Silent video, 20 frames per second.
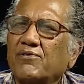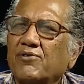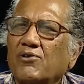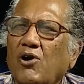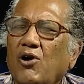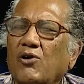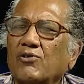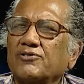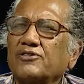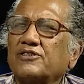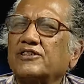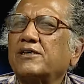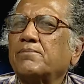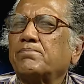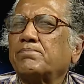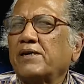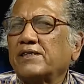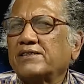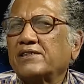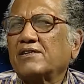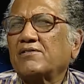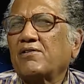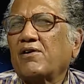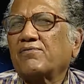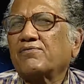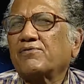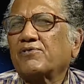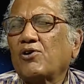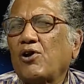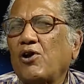cloth, the pattern
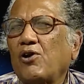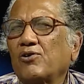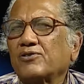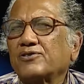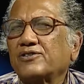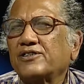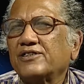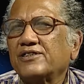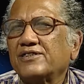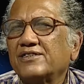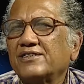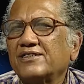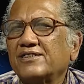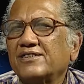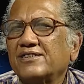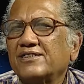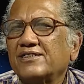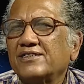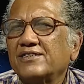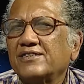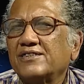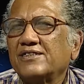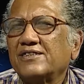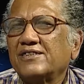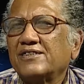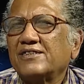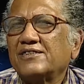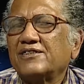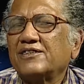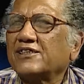of cloth,
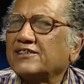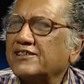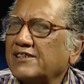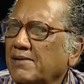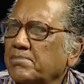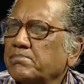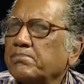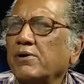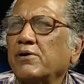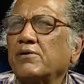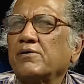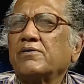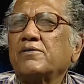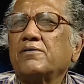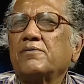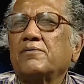the sample,